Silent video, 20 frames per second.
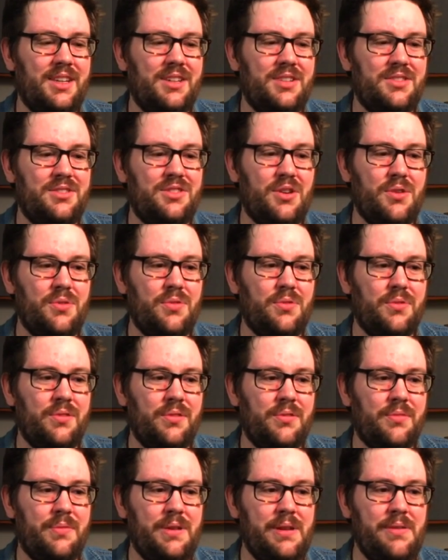So
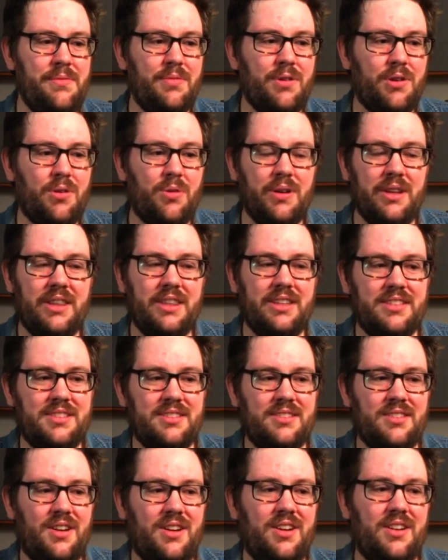we recorded this
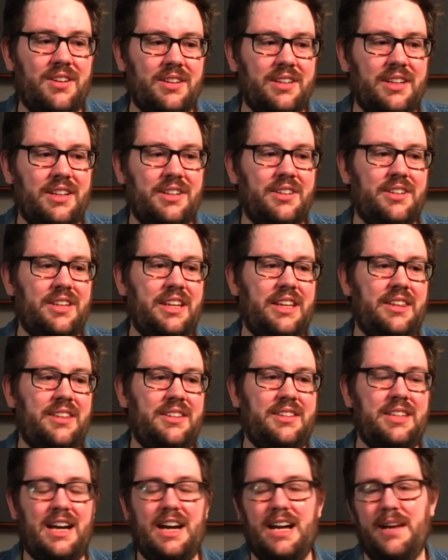song in the
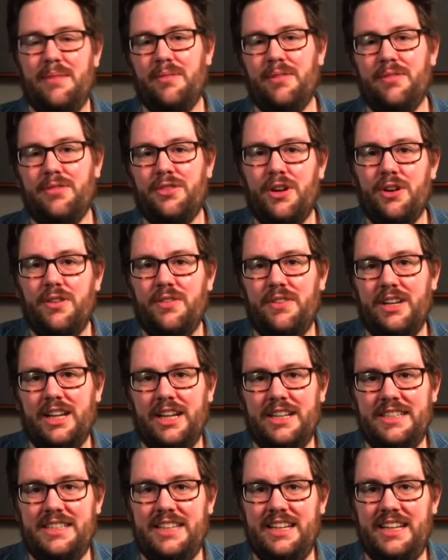time of
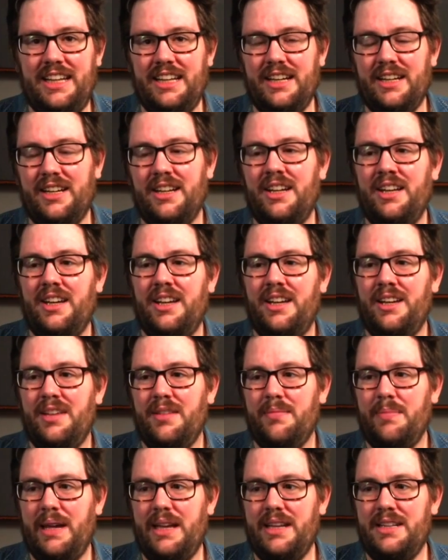COVID-19
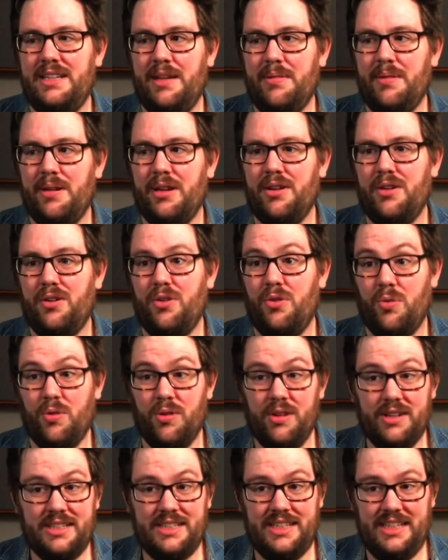pandemic
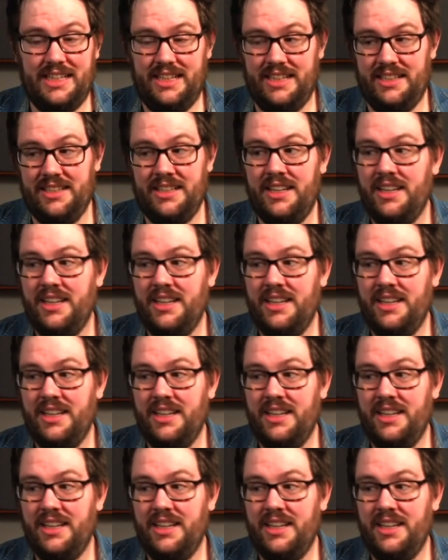quarantine.